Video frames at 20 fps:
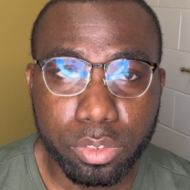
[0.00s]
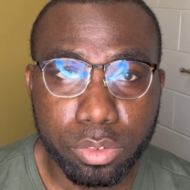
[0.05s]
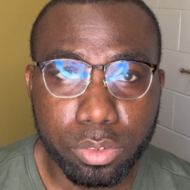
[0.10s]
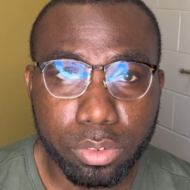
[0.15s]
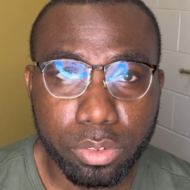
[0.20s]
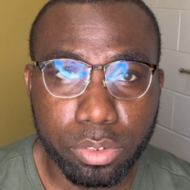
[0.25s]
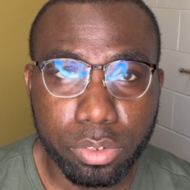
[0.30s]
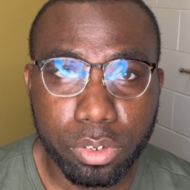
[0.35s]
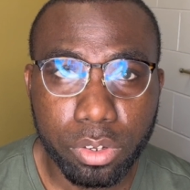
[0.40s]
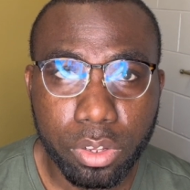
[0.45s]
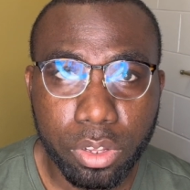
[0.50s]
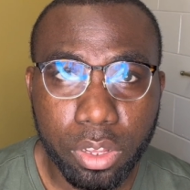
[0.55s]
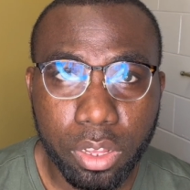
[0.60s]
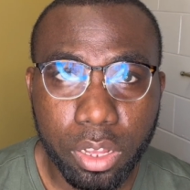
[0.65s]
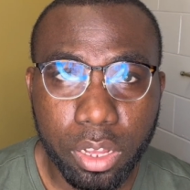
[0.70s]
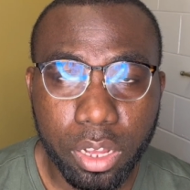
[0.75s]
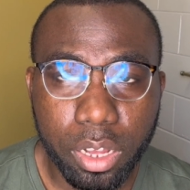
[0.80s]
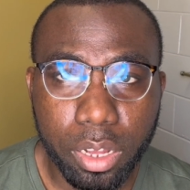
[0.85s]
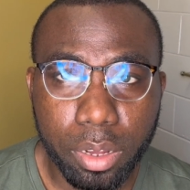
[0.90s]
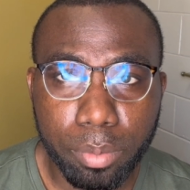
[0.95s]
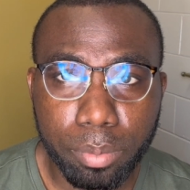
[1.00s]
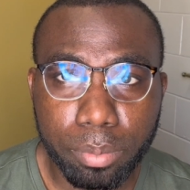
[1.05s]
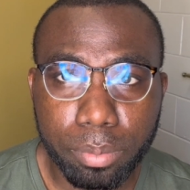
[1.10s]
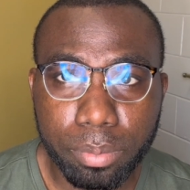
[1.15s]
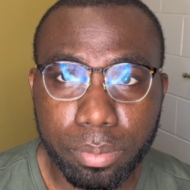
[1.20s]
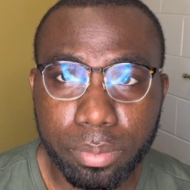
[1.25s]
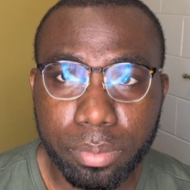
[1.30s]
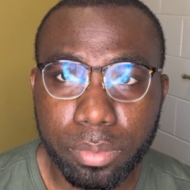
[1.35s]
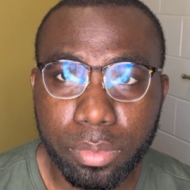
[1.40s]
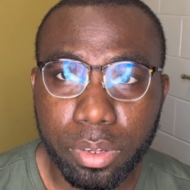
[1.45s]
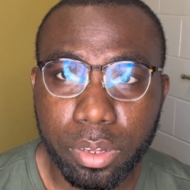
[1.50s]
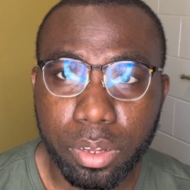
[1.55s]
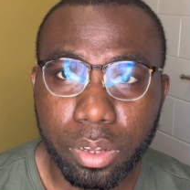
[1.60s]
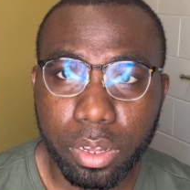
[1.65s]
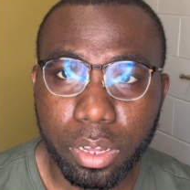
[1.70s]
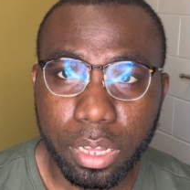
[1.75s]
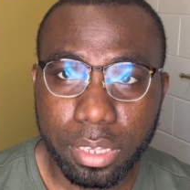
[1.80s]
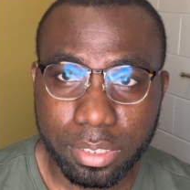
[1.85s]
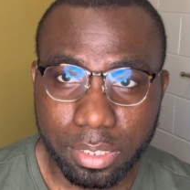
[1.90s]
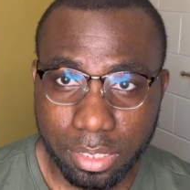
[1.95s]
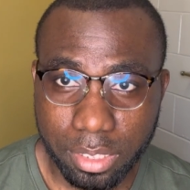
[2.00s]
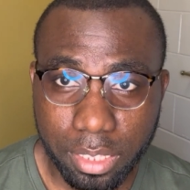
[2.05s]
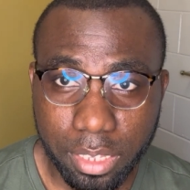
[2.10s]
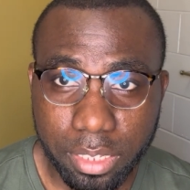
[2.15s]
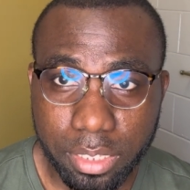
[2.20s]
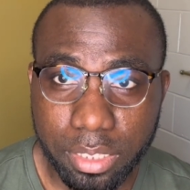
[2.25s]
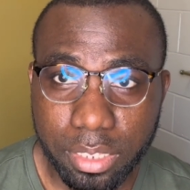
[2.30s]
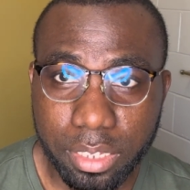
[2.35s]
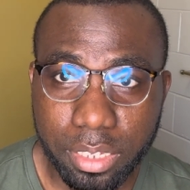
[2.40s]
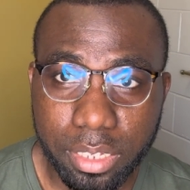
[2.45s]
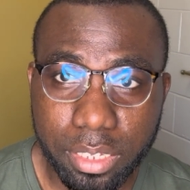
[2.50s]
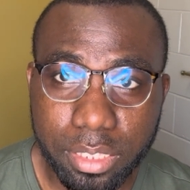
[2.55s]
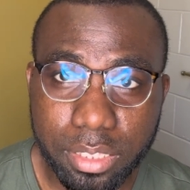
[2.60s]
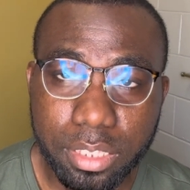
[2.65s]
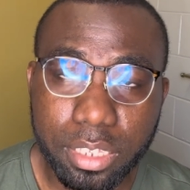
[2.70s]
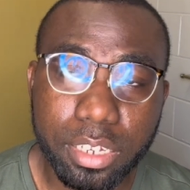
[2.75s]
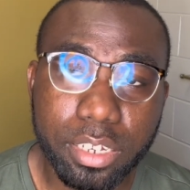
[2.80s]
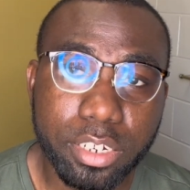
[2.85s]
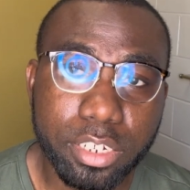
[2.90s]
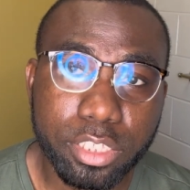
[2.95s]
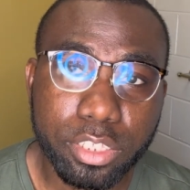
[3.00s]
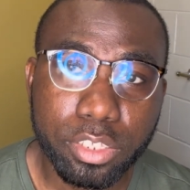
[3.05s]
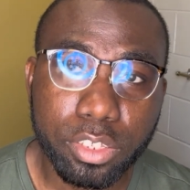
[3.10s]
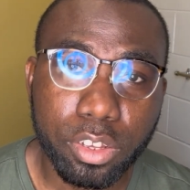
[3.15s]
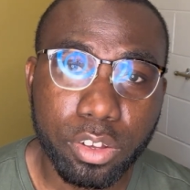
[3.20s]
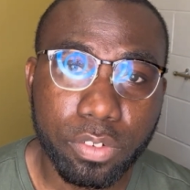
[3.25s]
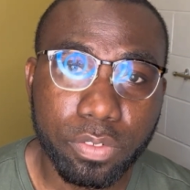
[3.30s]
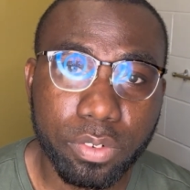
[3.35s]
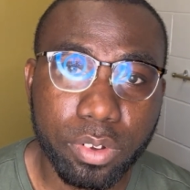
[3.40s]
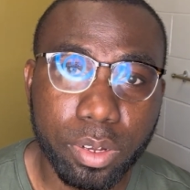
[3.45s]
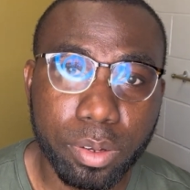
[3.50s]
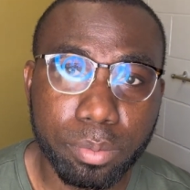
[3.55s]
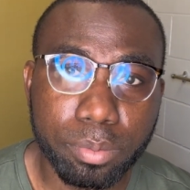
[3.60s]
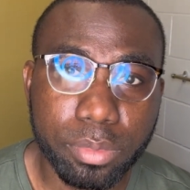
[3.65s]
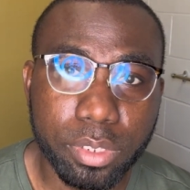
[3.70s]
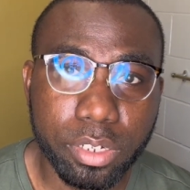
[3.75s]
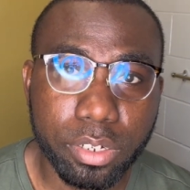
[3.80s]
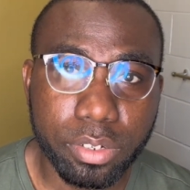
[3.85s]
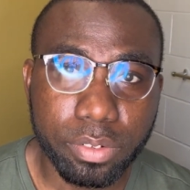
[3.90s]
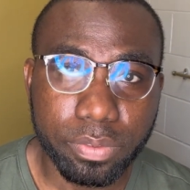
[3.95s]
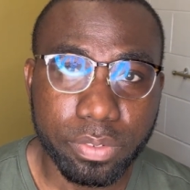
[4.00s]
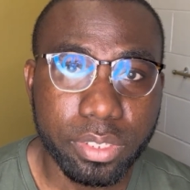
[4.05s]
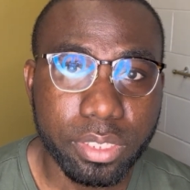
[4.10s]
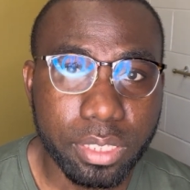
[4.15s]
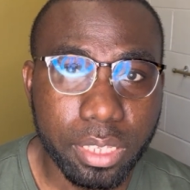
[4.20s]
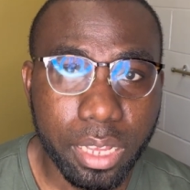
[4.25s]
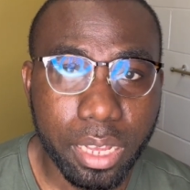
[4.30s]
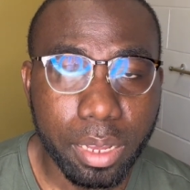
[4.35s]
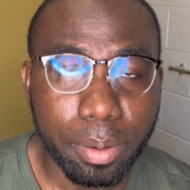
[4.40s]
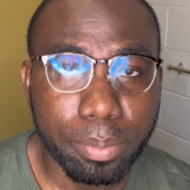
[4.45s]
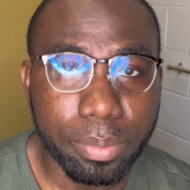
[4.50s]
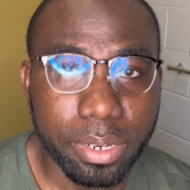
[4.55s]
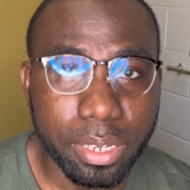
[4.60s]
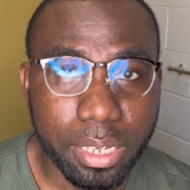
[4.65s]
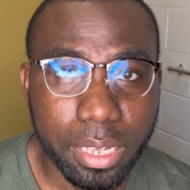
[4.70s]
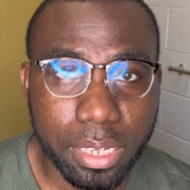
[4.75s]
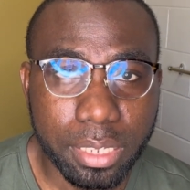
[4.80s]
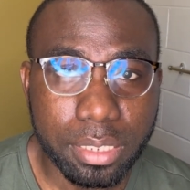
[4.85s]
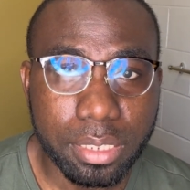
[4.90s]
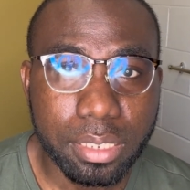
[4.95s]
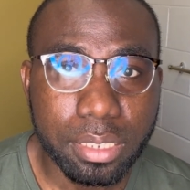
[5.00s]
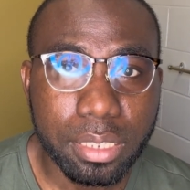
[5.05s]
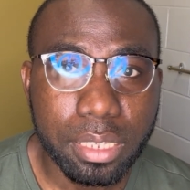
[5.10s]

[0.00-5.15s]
to ascertain the integrity of the visa applicant.